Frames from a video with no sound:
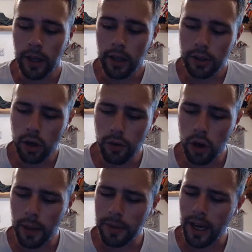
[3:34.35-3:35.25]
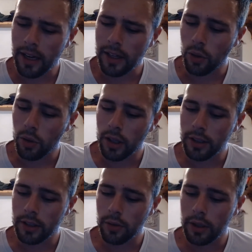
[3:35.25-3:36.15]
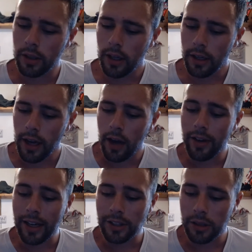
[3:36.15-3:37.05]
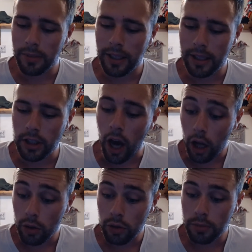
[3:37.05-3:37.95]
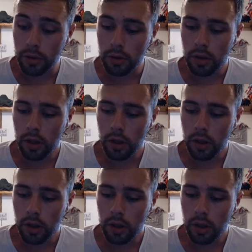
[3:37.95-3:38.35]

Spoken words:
So overall, I'm kind of torn on this one. Nav actually being tolerable,